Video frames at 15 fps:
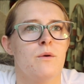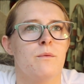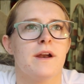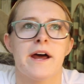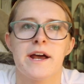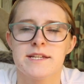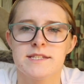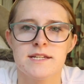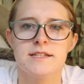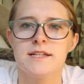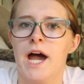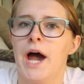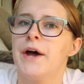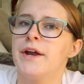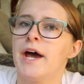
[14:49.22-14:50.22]
when I sit
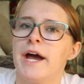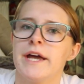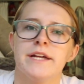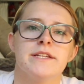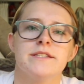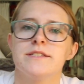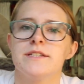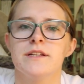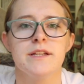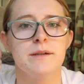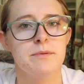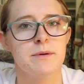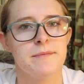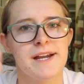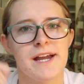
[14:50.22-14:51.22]
down, I
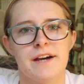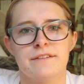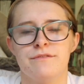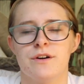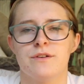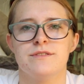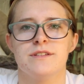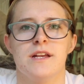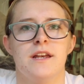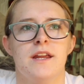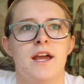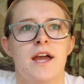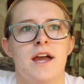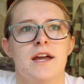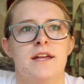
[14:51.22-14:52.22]
instantly put my headphones
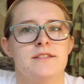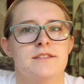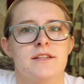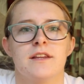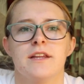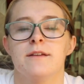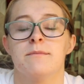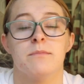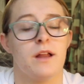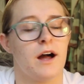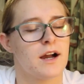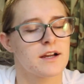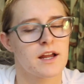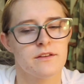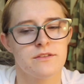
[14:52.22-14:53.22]
in instantly
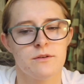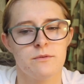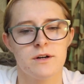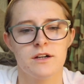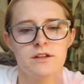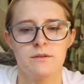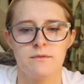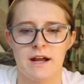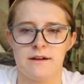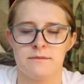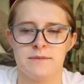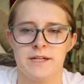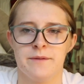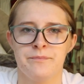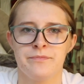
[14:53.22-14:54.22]
block out the world
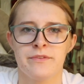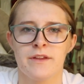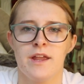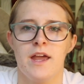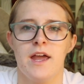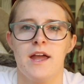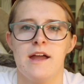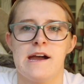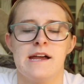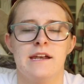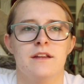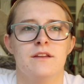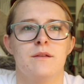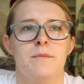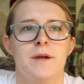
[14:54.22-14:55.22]
around me.
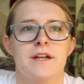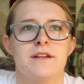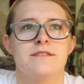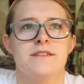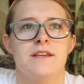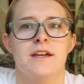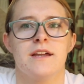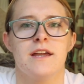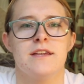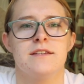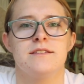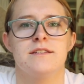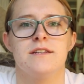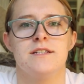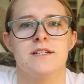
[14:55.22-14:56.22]
And the biggest thing
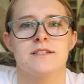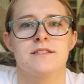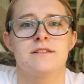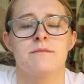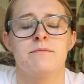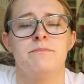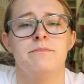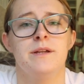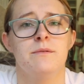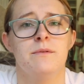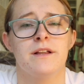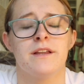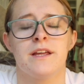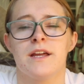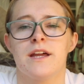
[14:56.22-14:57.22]
is to just be
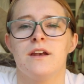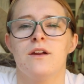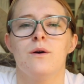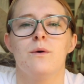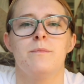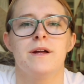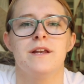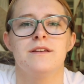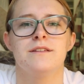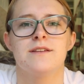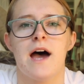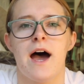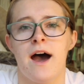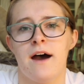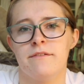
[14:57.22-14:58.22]
willing and open
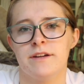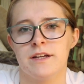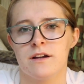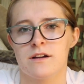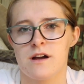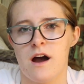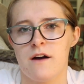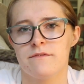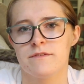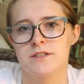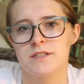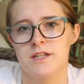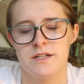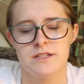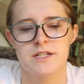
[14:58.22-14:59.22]
to having a
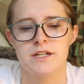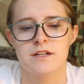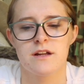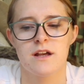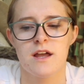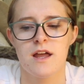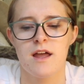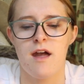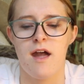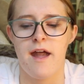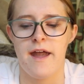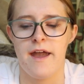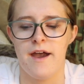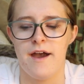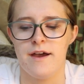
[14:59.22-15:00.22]
conversation.
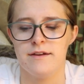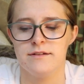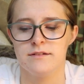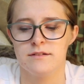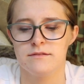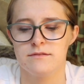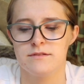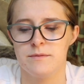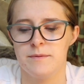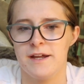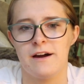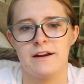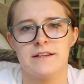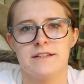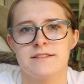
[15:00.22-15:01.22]
And to
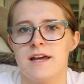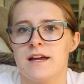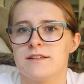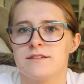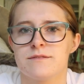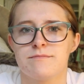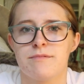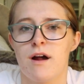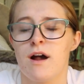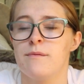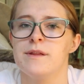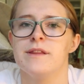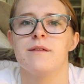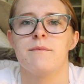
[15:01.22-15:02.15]
be honest, that's probably